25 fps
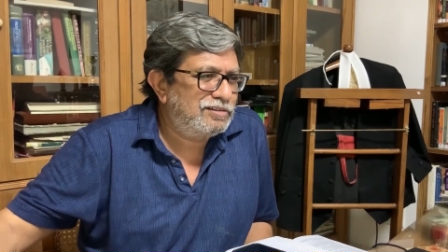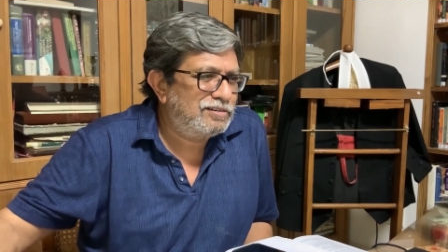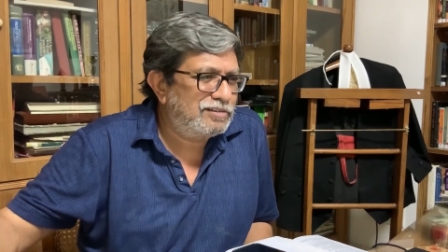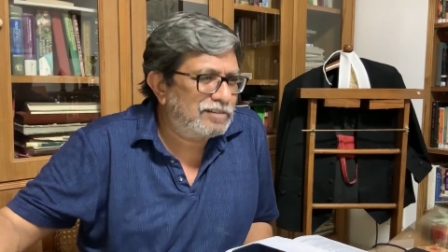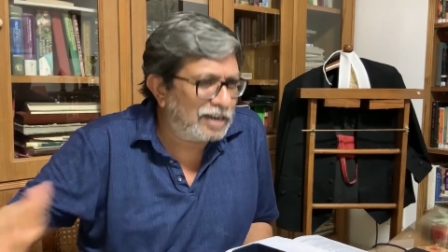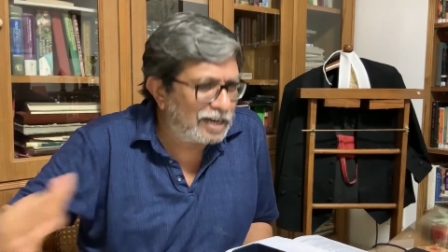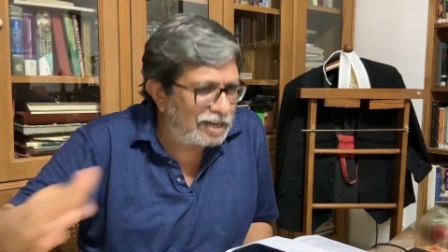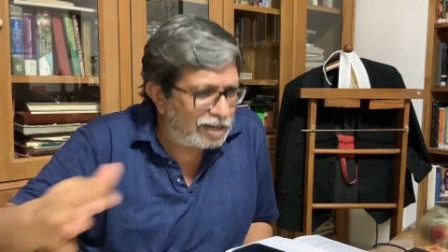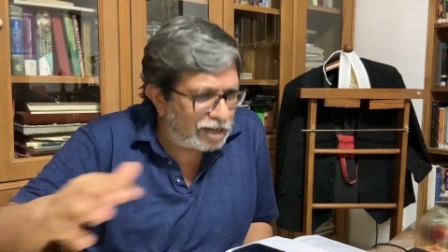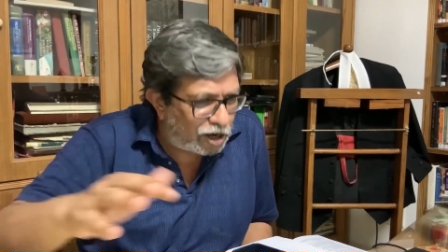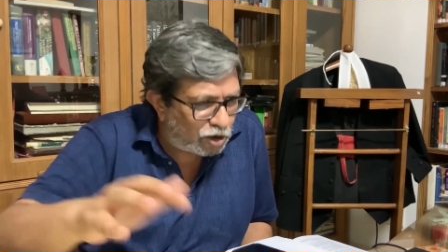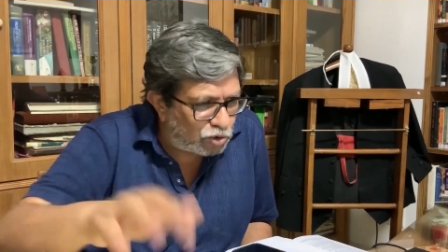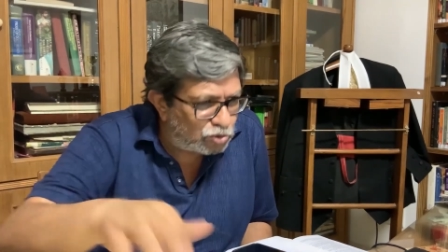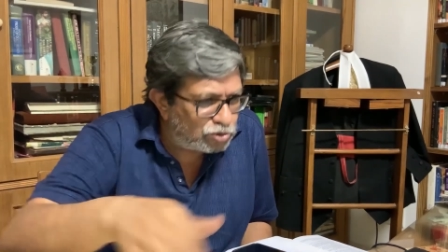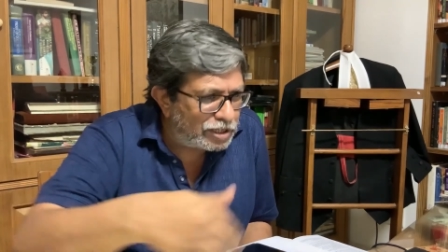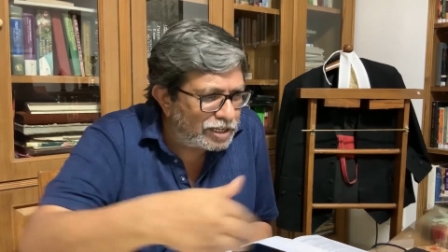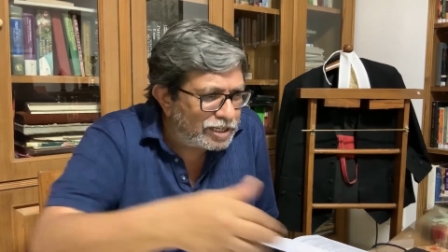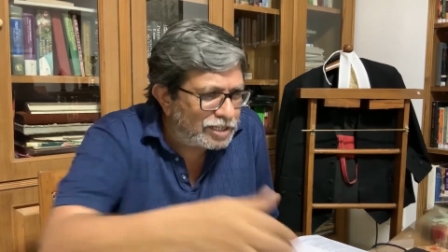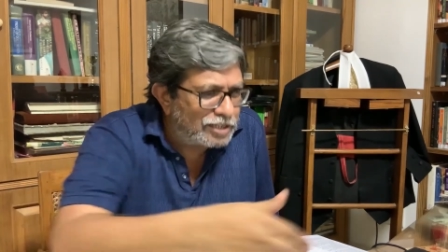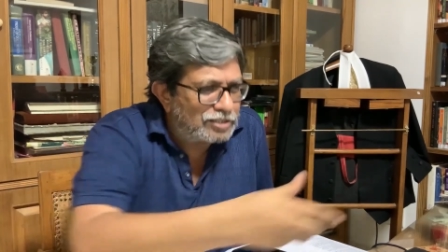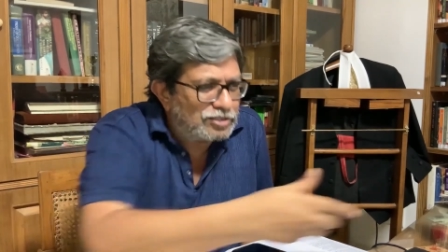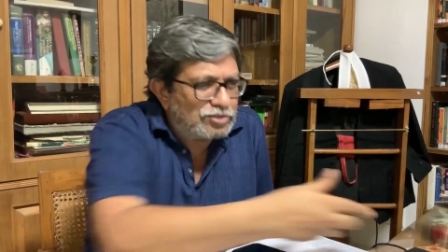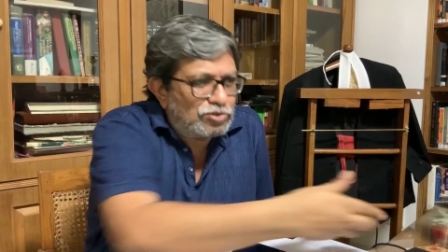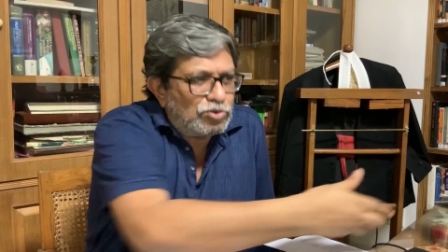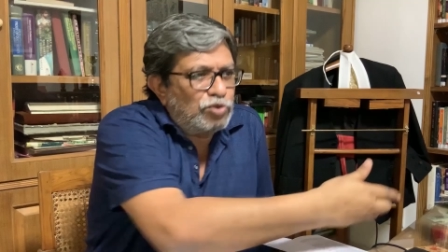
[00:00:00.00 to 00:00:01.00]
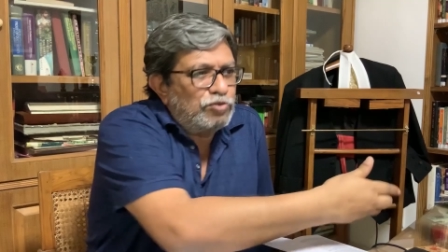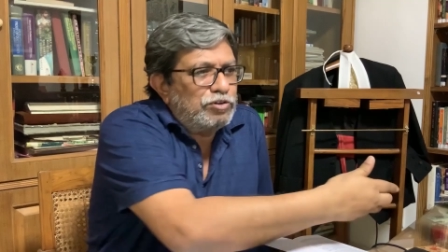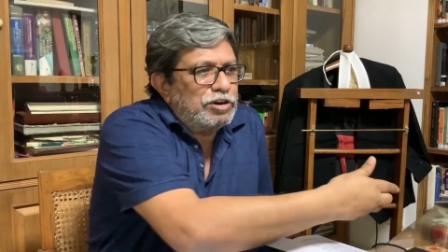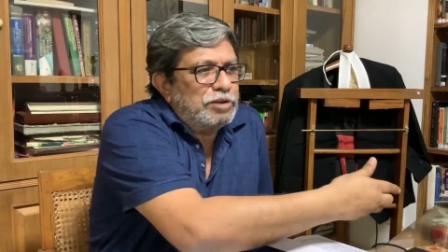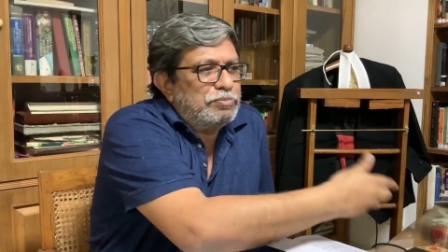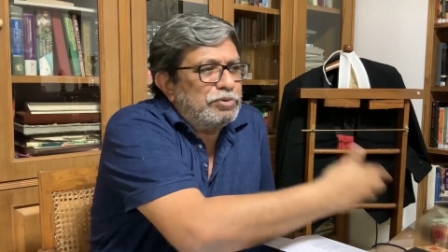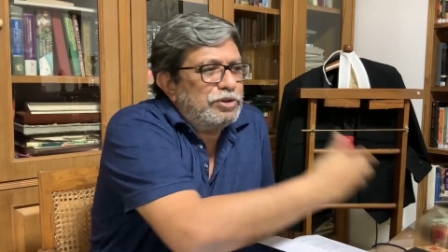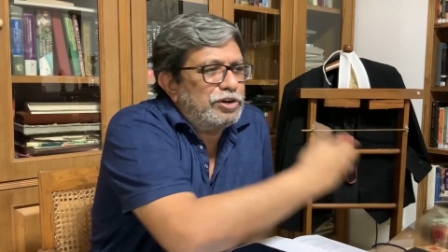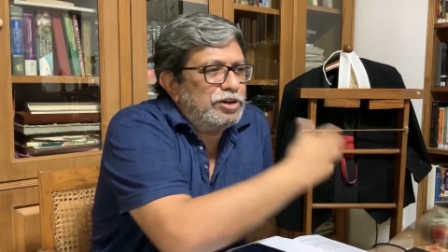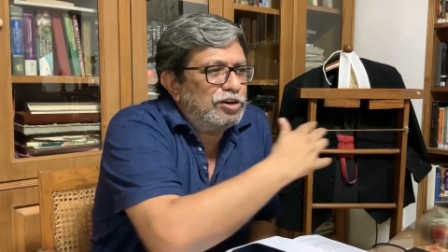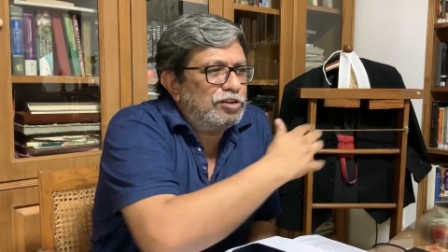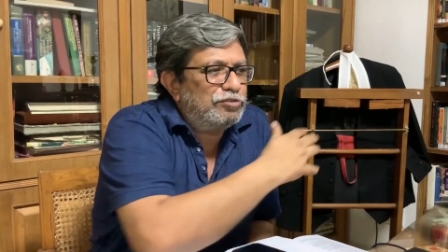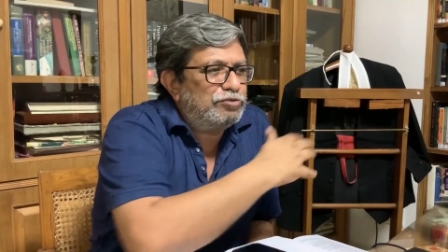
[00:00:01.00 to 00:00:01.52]
and how things over a
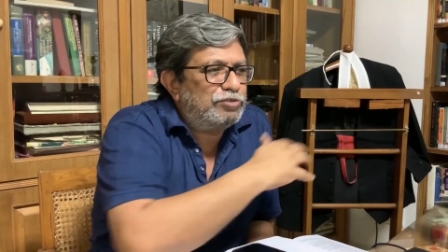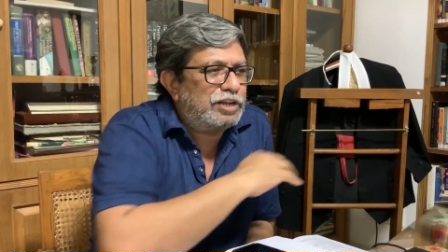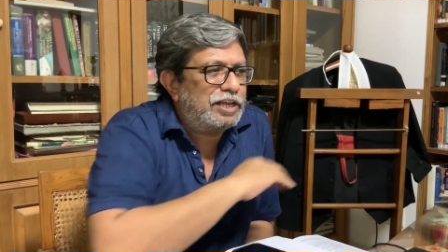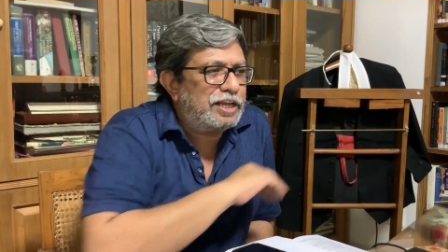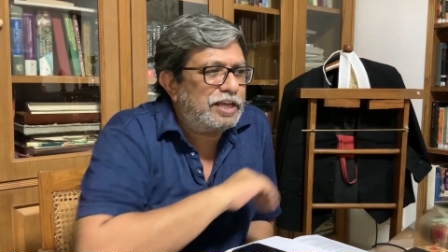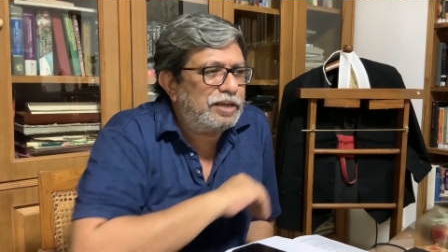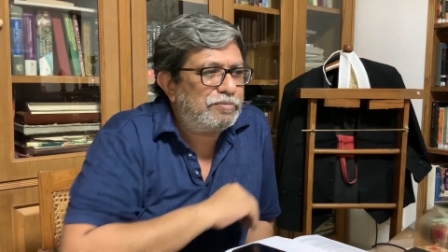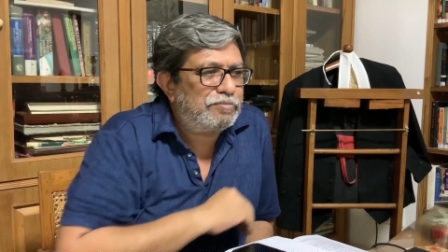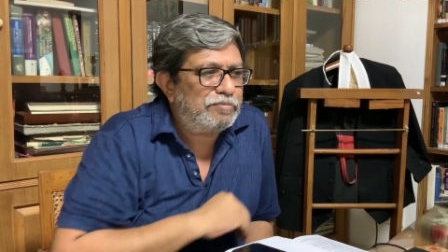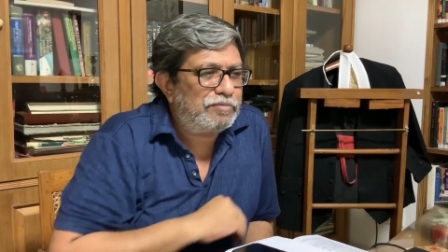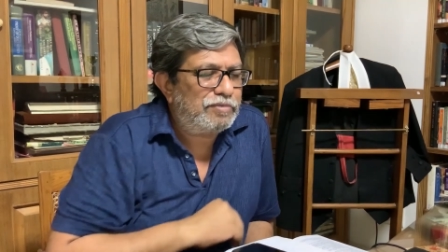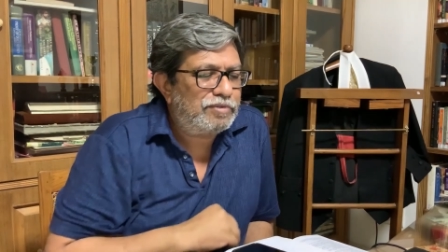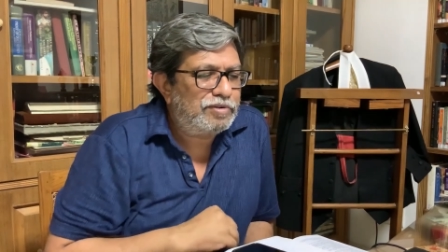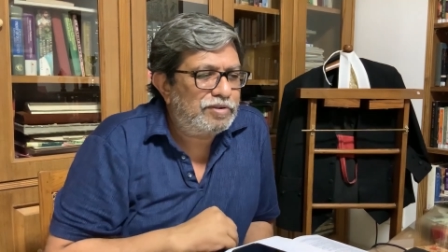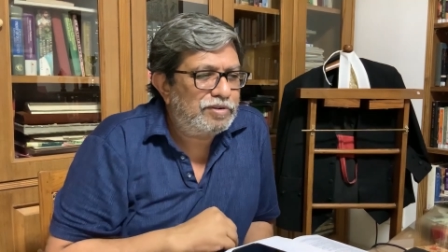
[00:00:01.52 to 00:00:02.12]
period of time